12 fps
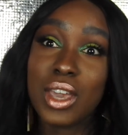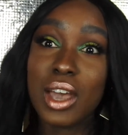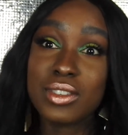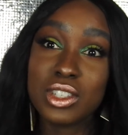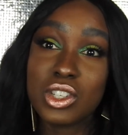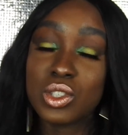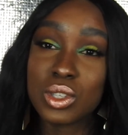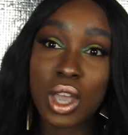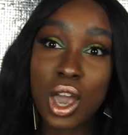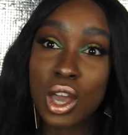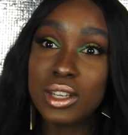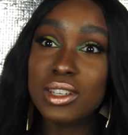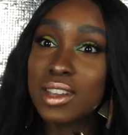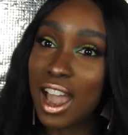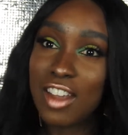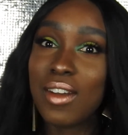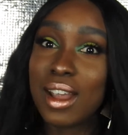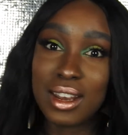You have to just
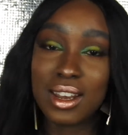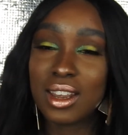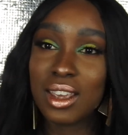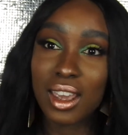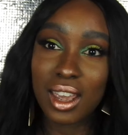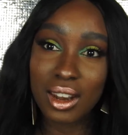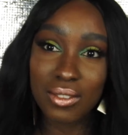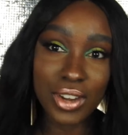dive right in it and